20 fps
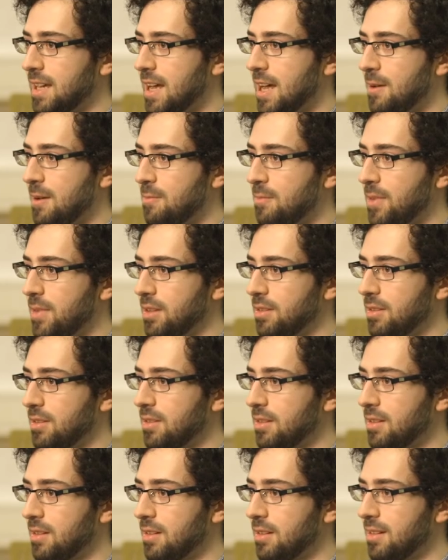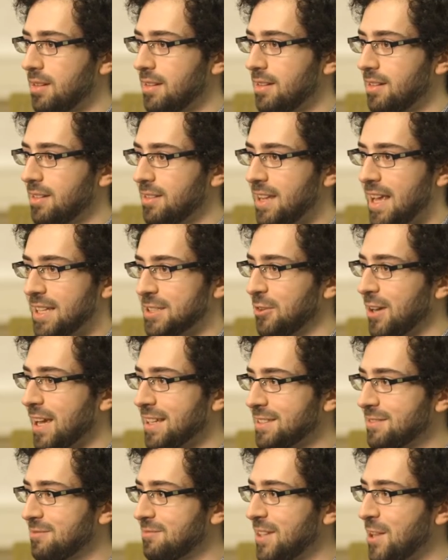Um, yeah. So I
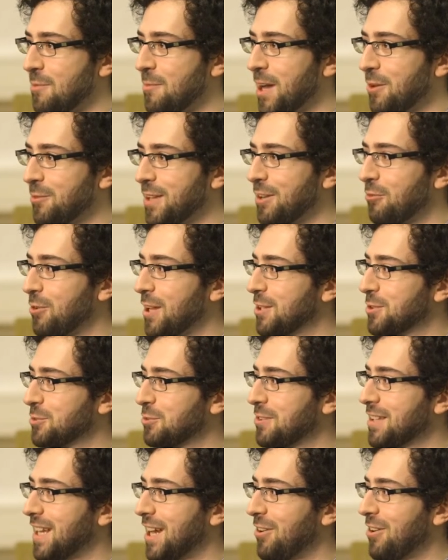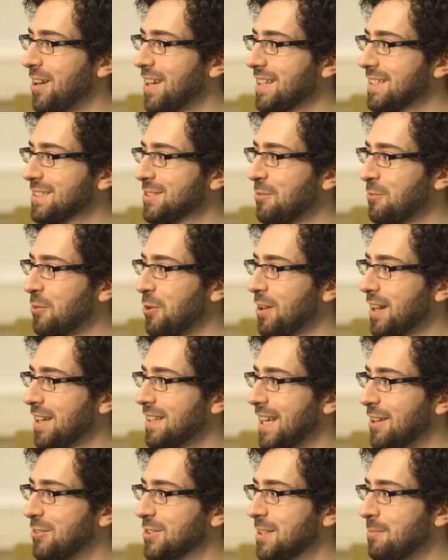guess you know my only credential in the area so far
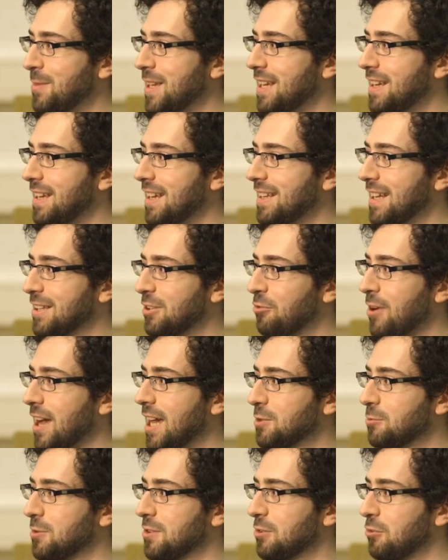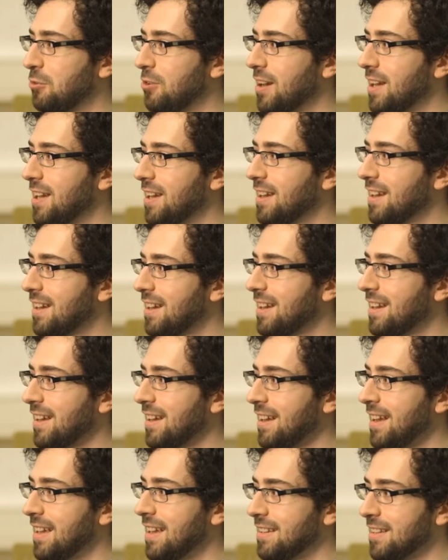continues to be an undergraduate degree
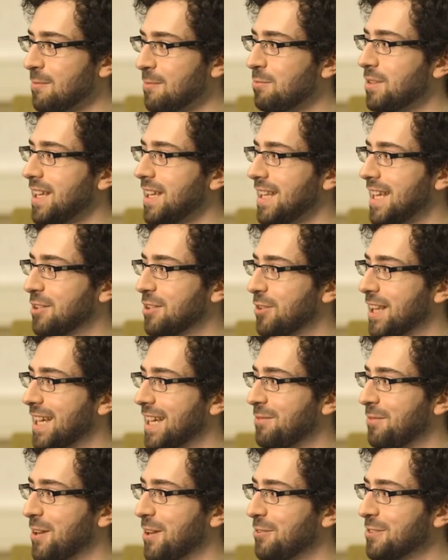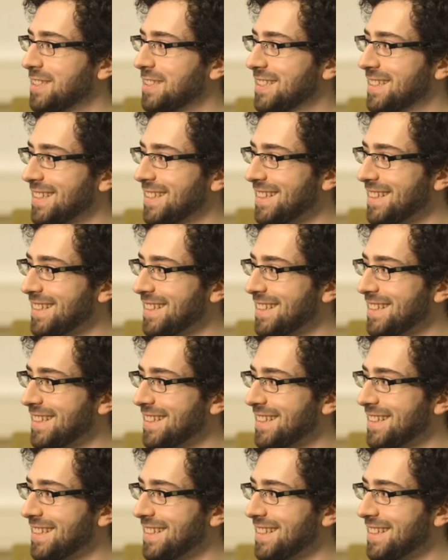mm-hmm. in completely unrelated fields.